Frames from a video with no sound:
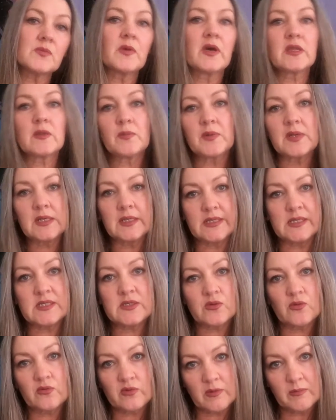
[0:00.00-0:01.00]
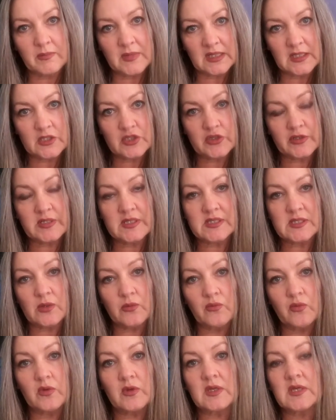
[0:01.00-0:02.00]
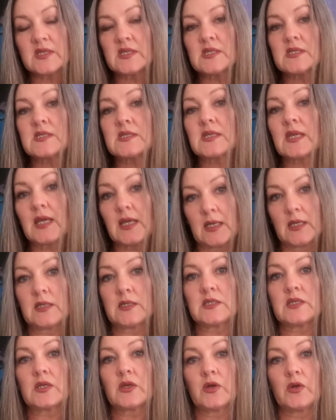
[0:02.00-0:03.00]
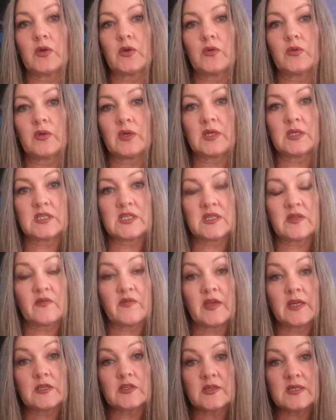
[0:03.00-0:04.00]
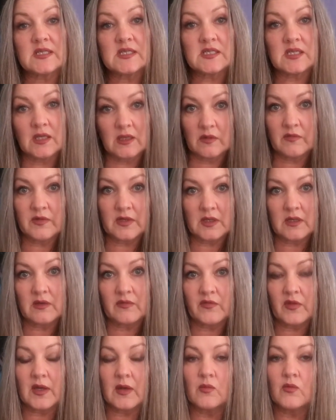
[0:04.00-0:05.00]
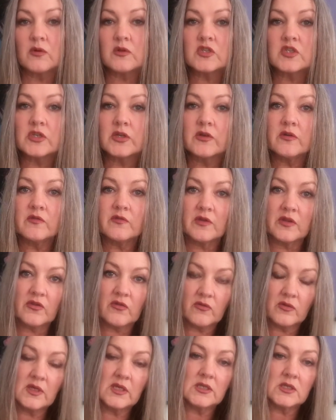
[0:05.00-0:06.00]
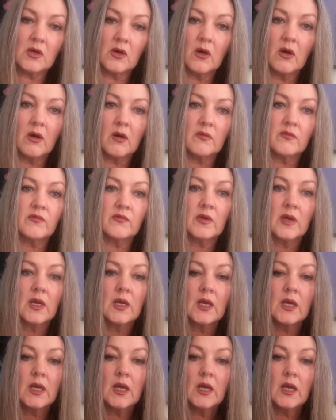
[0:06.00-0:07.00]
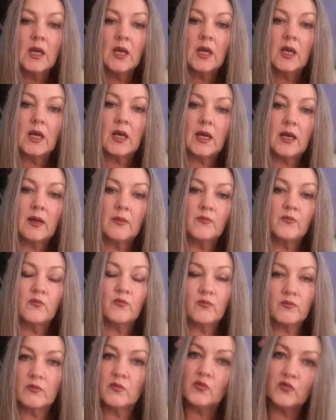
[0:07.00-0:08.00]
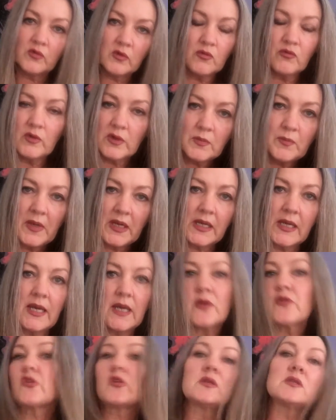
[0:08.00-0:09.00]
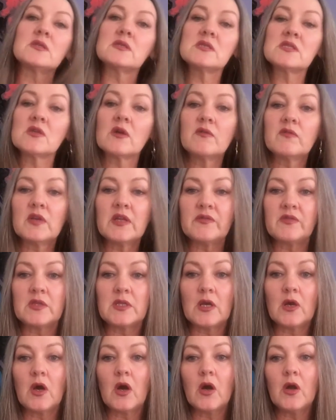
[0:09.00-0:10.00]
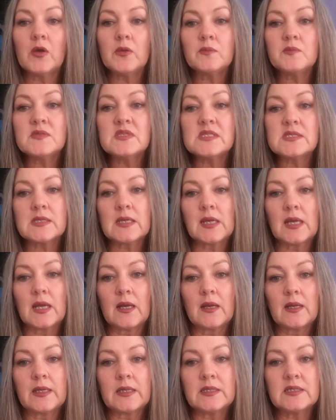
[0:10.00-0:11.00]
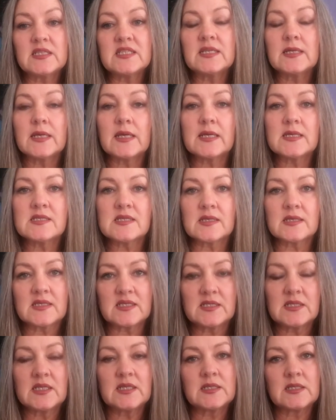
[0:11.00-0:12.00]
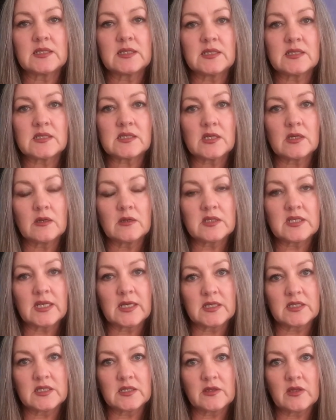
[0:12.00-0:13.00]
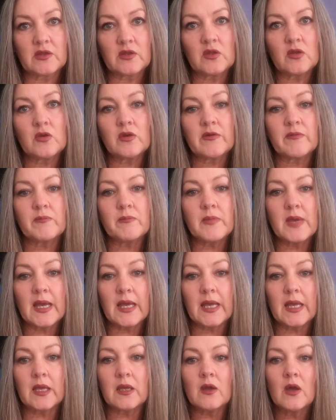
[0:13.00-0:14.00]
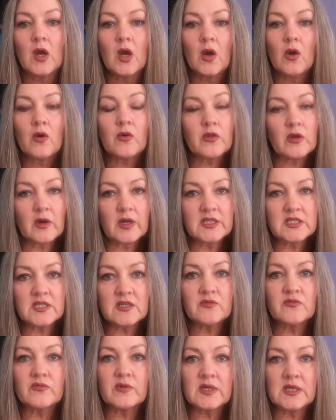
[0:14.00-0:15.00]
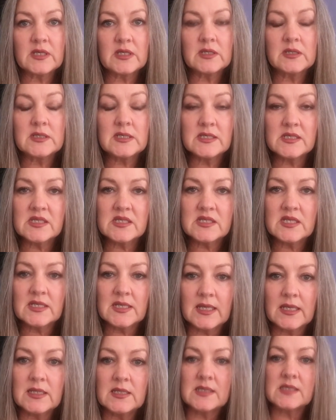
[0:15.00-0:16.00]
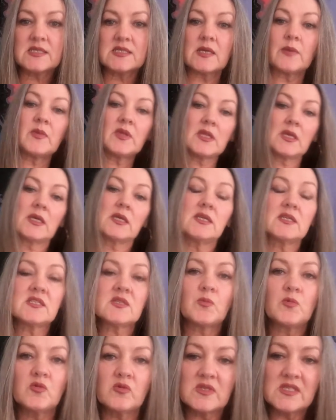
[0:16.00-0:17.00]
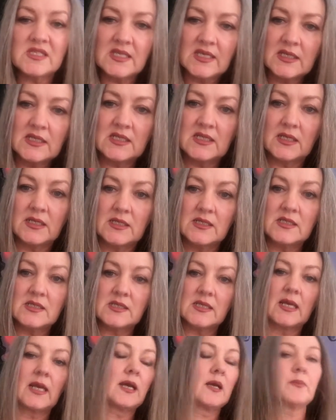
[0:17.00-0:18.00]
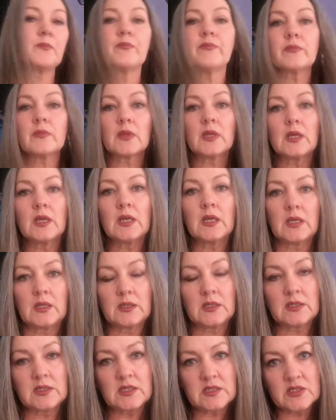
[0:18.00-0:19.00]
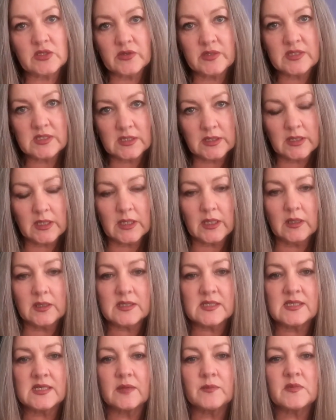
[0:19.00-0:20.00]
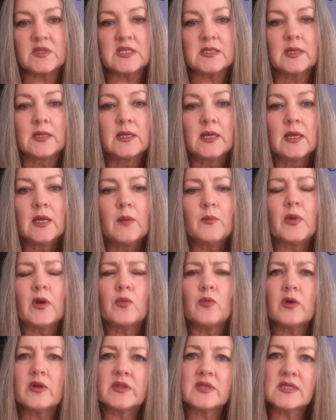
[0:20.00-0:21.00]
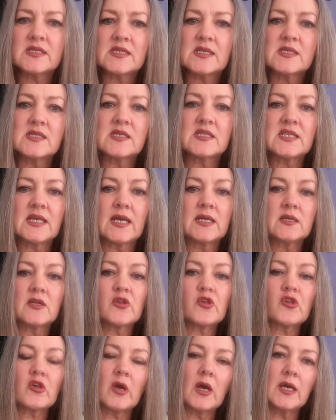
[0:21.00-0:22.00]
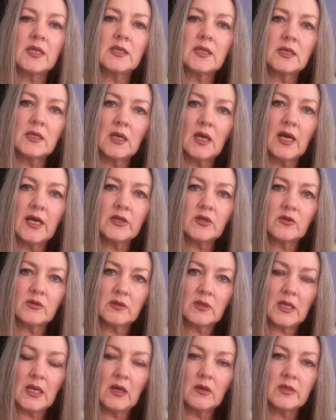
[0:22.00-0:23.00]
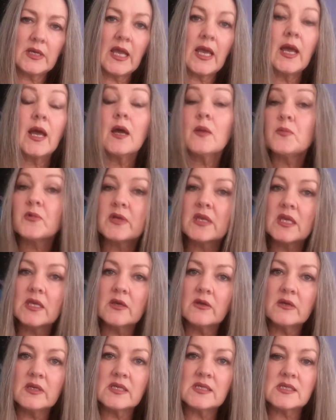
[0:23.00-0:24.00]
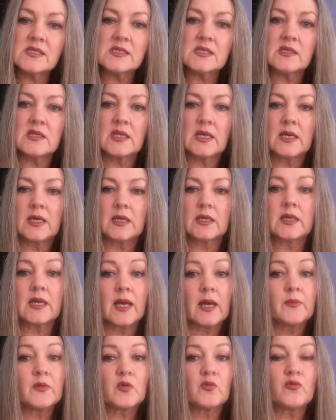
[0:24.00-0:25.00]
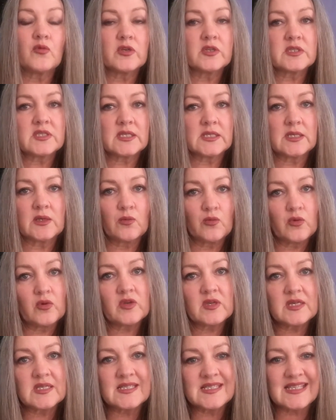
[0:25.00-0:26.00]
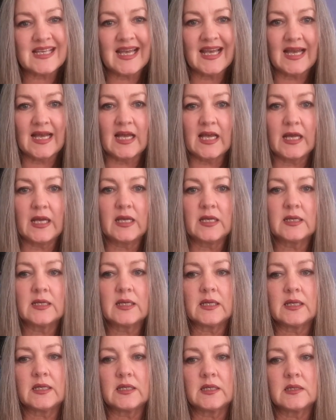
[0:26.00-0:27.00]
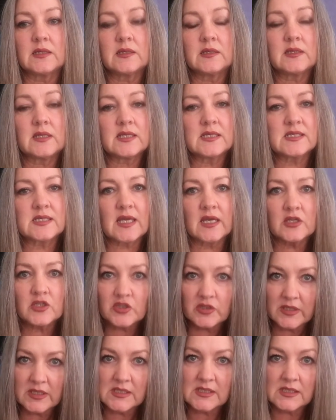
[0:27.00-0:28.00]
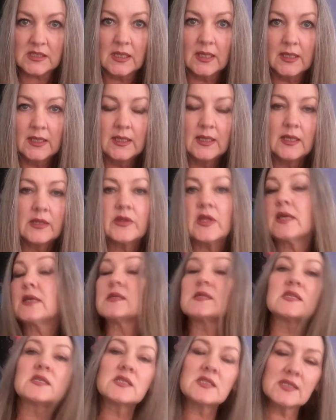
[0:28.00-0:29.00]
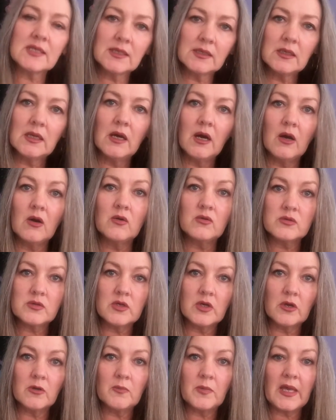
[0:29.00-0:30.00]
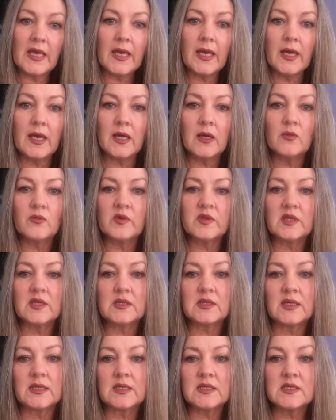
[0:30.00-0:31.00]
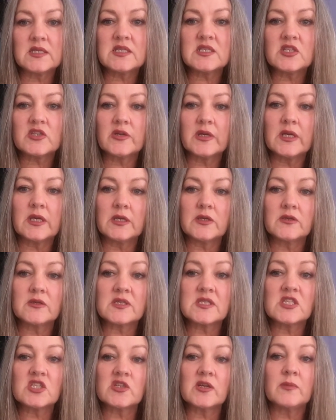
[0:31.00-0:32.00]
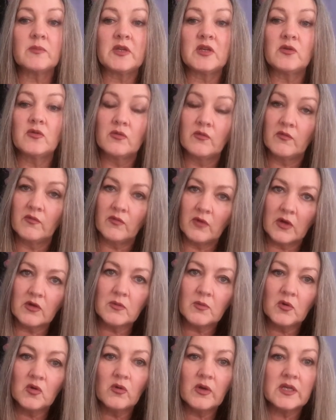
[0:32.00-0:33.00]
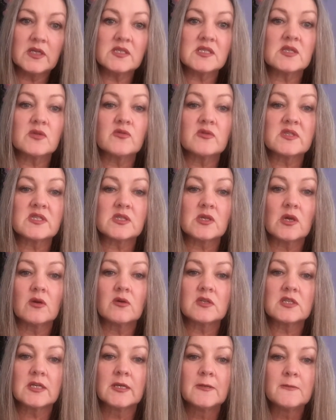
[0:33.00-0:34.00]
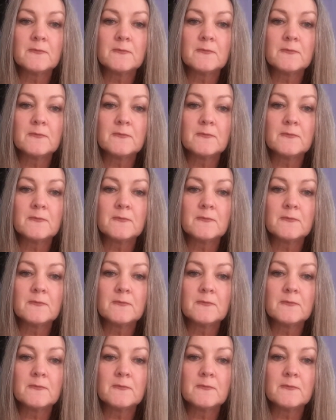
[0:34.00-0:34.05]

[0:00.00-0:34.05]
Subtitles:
by the police or the military, so workers can't go into the factories even if they want to for threat of the repercussions of leaving their homes. India has extended its lockdown to the 3rd of May, although I did read yesterday that some of the export sectors and industries are now exempt. But what this has done is shine the light on how precarious the garment workers are in these countries. They still hold no power within the industry and are extremely vulnerable, and as a result,